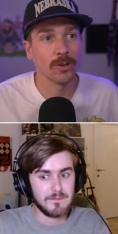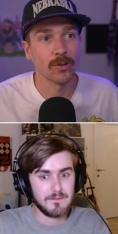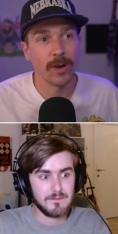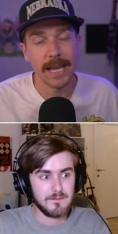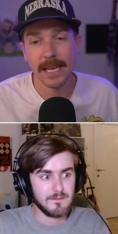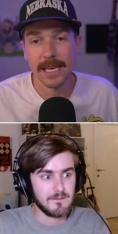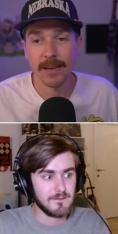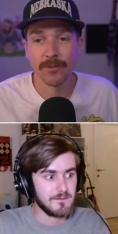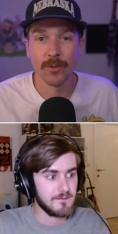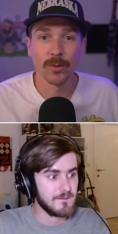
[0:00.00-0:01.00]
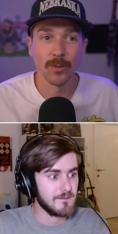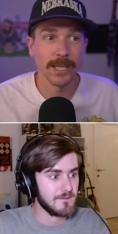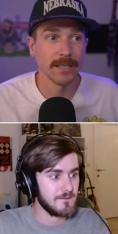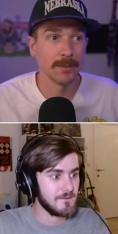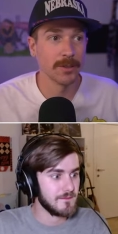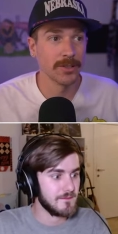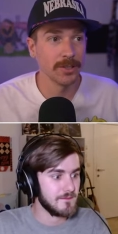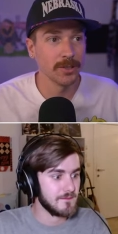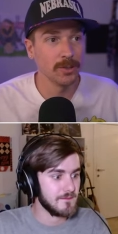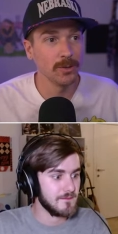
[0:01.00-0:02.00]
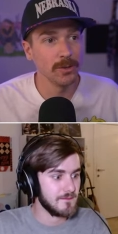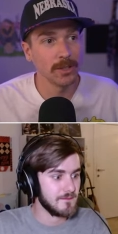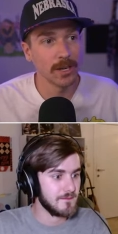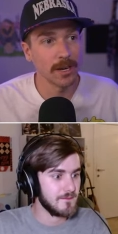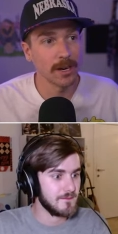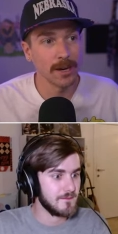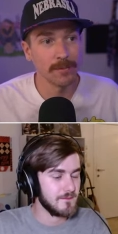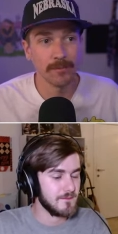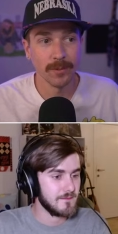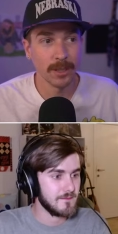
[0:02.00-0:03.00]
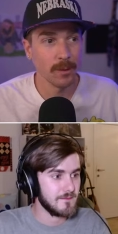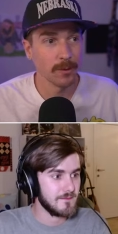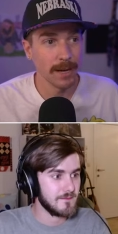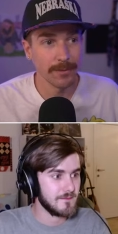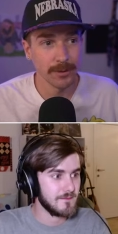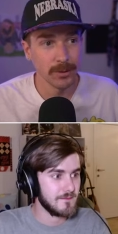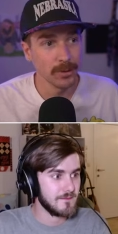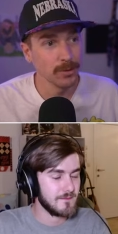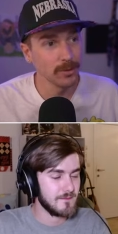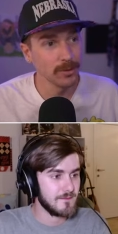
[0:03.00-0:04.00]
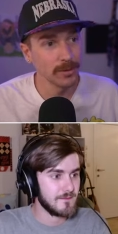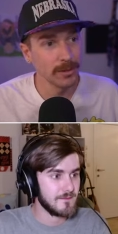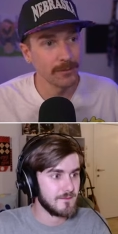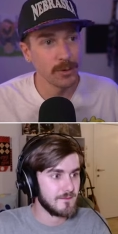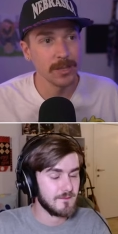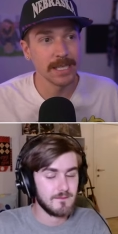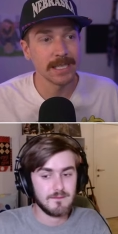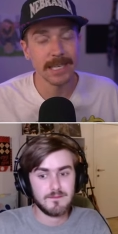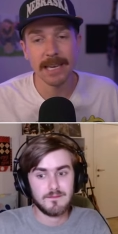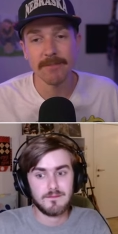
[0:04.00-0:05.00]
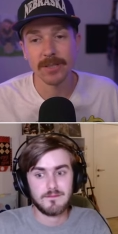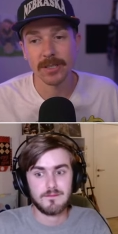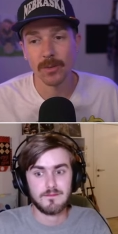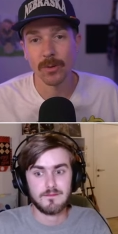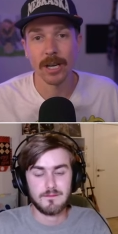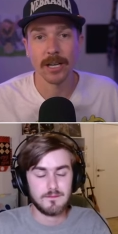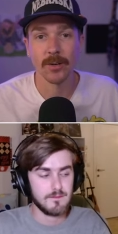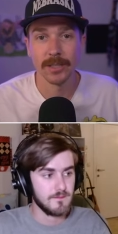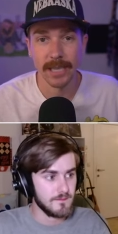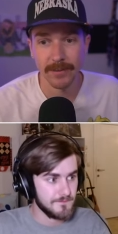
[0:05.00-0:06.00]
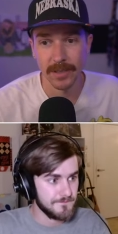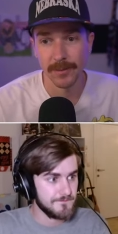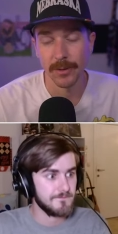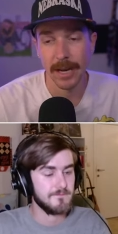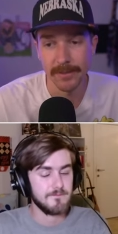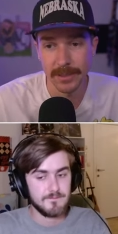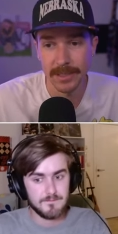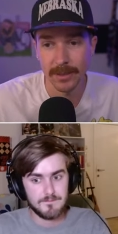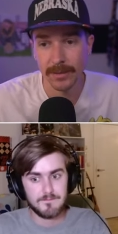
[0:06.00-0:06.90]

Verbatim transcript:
Speaker 1: grading for week number 2. We ran through a few of these teams. We're not going to have time for every single